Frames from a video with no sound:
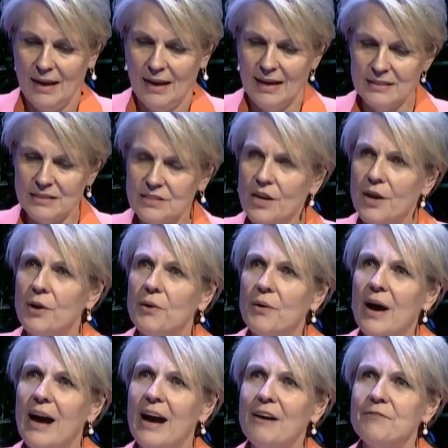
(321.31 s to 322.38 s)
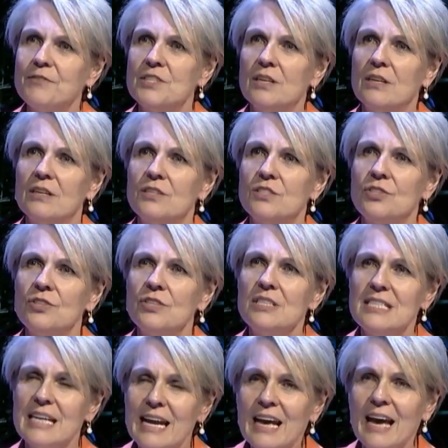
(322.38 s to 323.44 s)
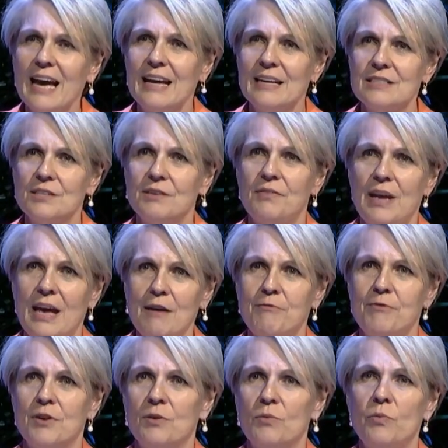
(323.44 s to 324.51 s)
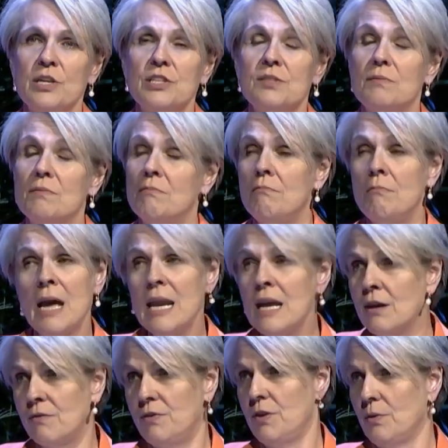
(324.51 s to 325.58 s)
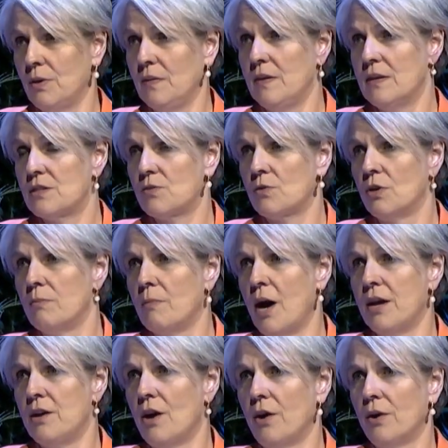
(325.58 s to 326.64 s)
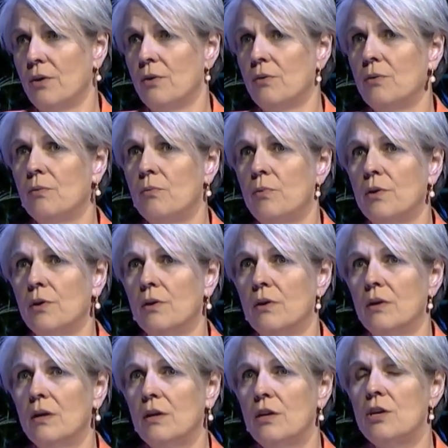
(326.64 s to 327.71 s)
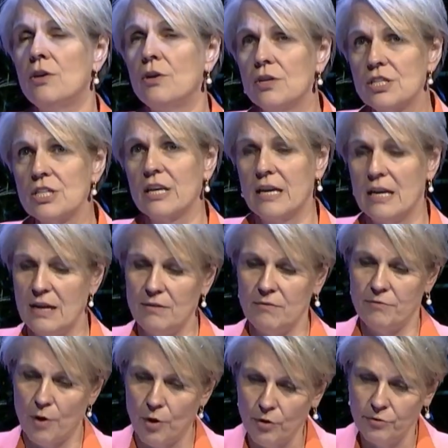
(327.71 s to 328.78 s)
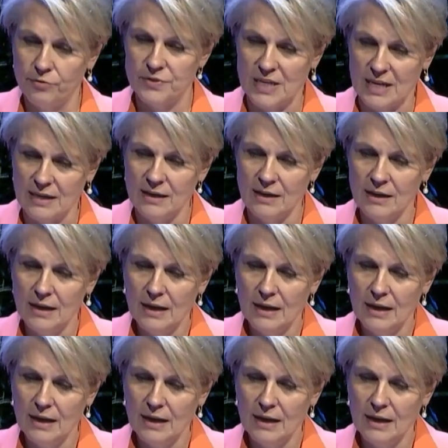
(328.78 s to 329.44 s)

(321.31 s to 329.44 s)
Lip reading: And so after 2 decades of effort, which many of you in this room I know were hugely involved in,